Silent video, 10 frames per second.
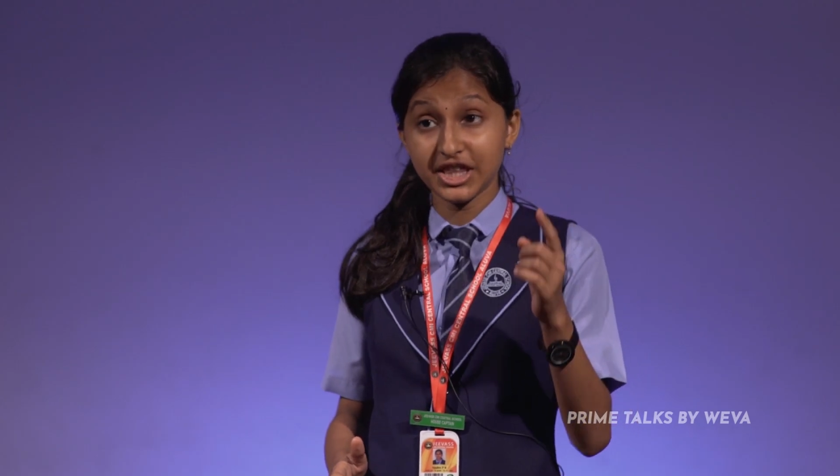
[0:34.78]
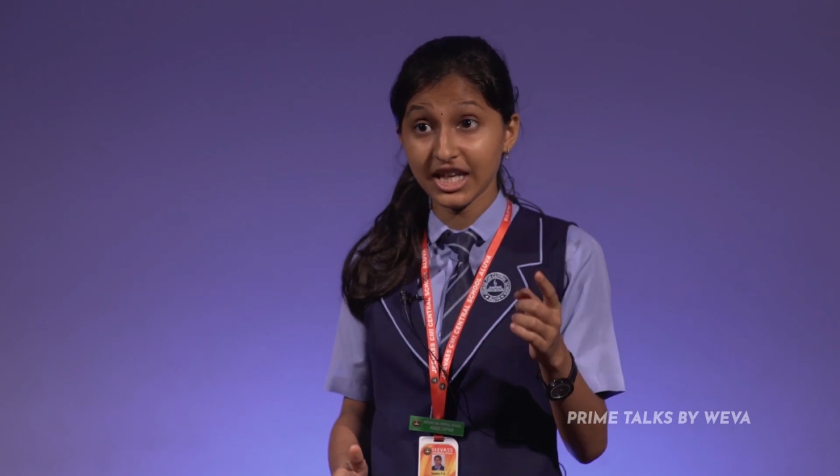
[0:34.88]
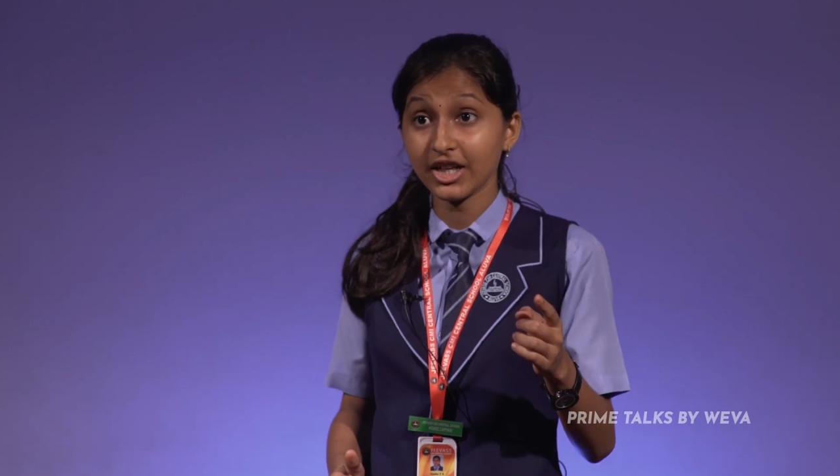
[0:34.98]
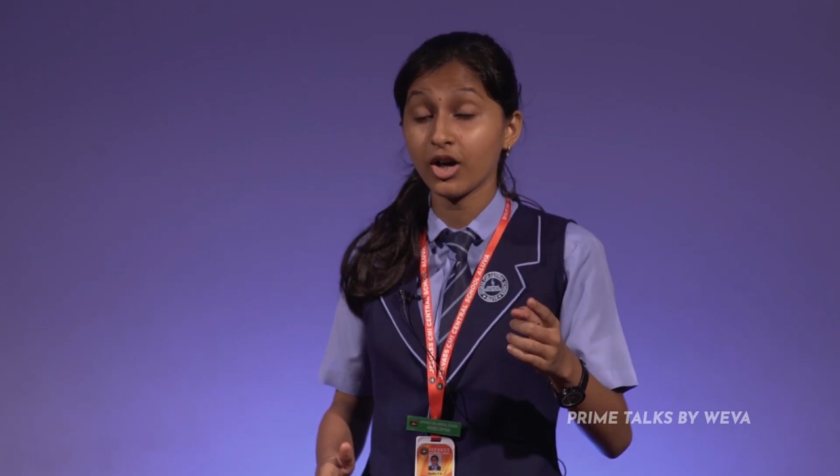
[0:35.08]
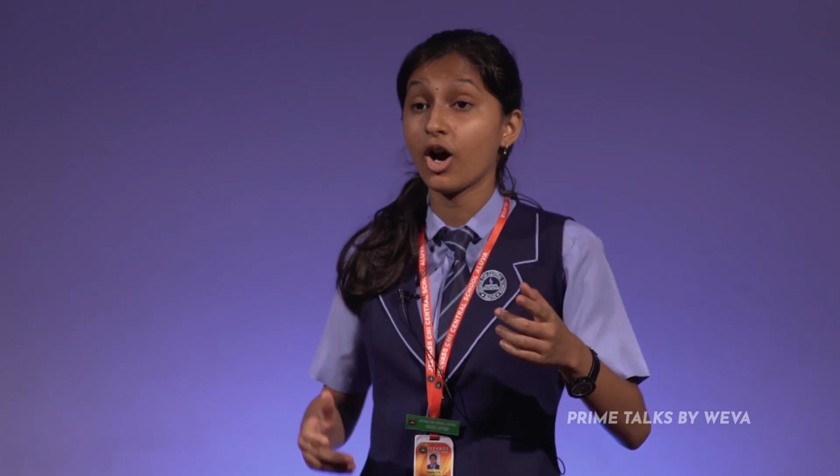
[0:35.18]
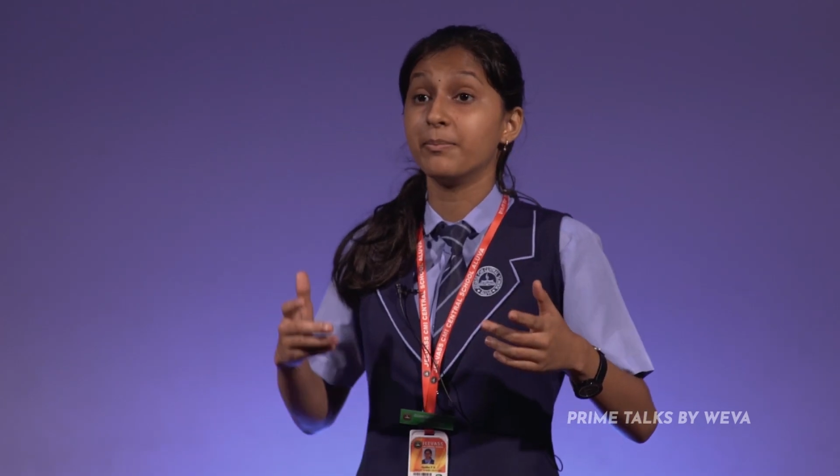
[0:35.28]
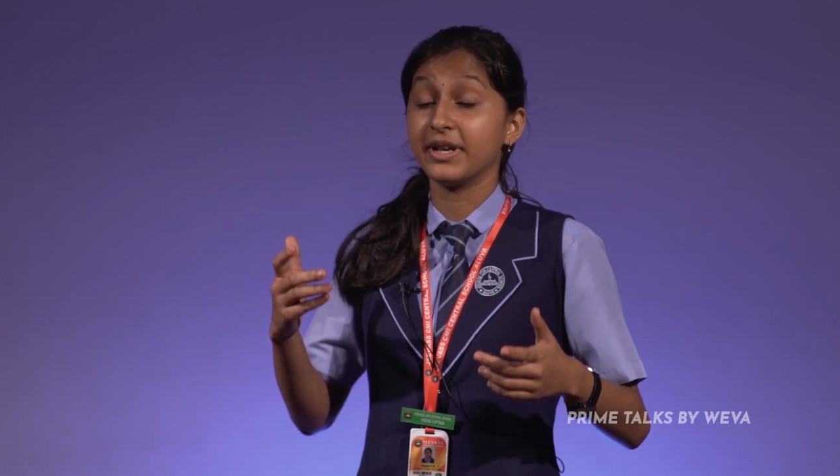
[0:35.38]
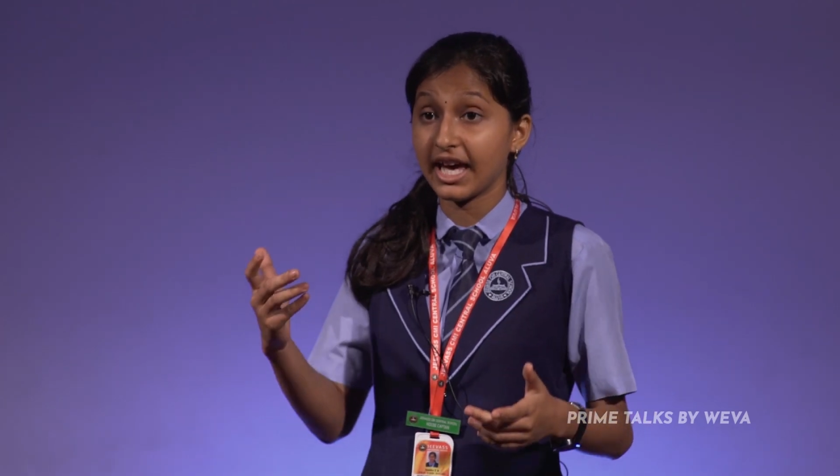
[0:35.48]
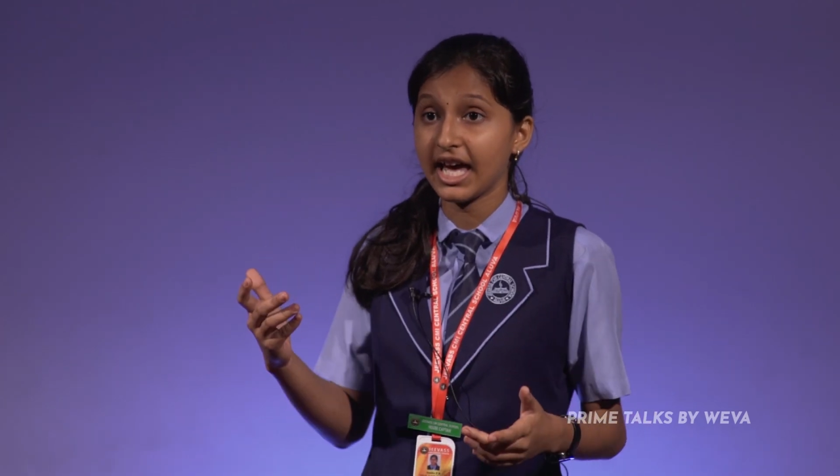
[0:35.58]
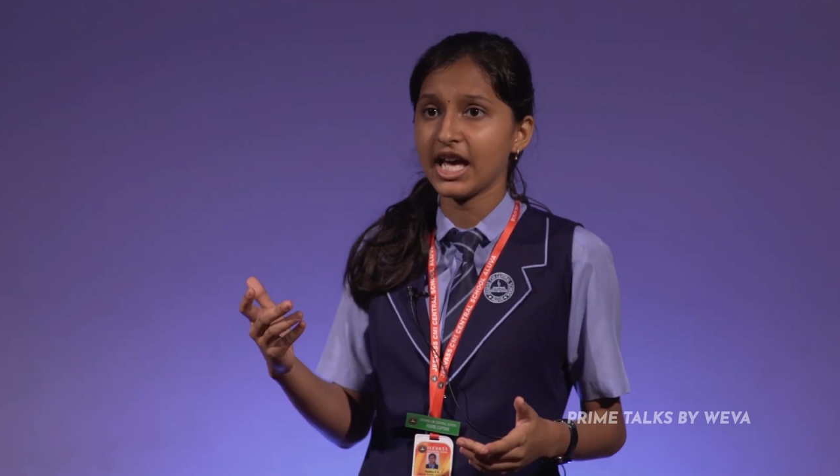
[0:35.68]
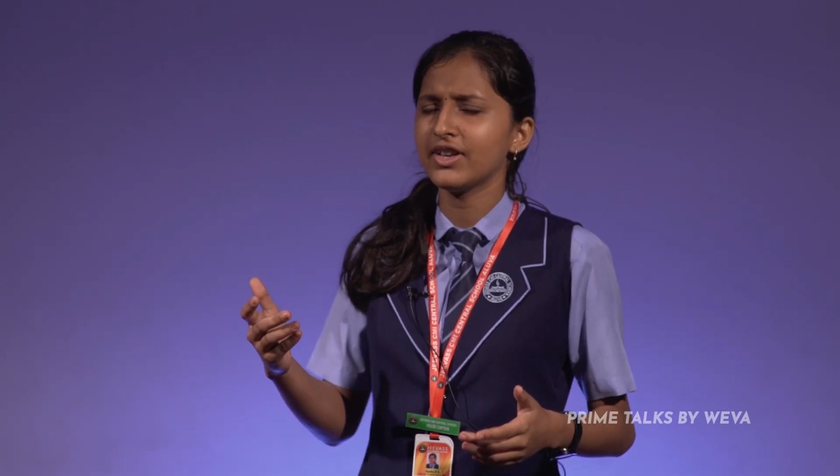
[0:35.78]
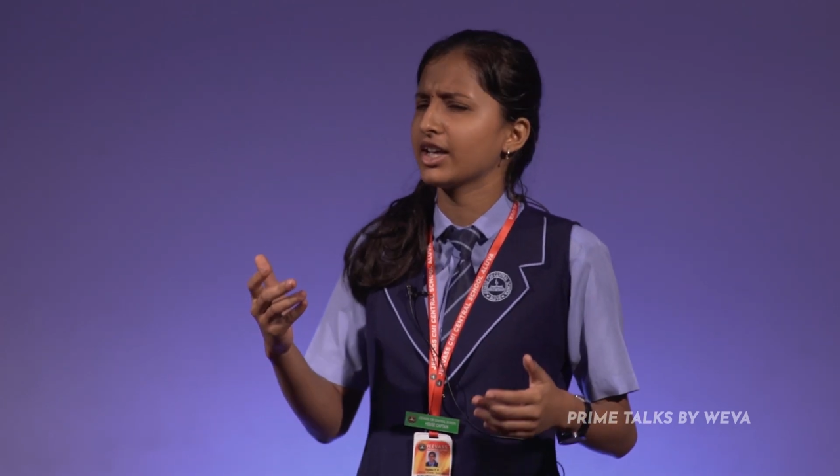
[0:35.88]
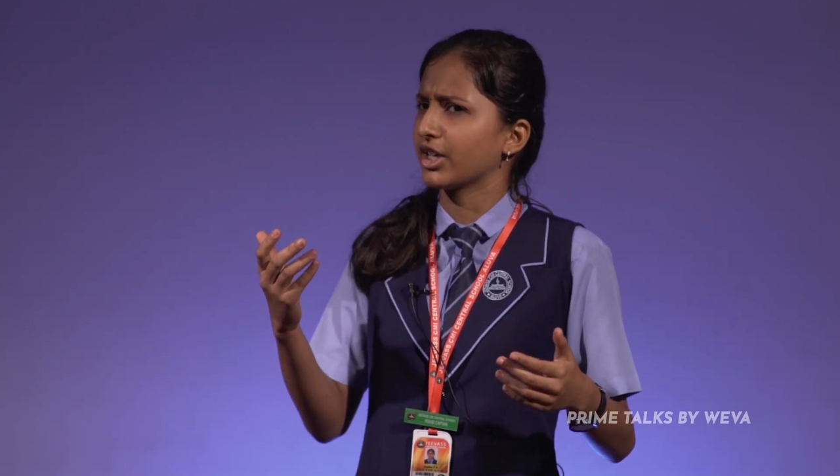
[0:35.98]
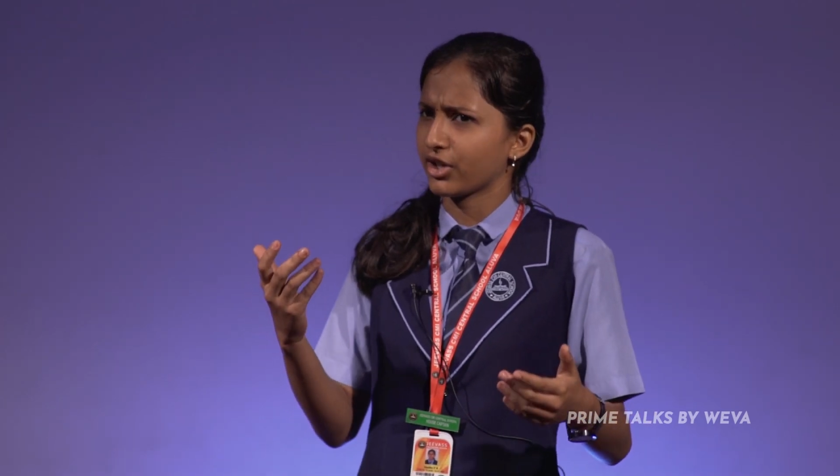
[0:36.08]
think or behave like a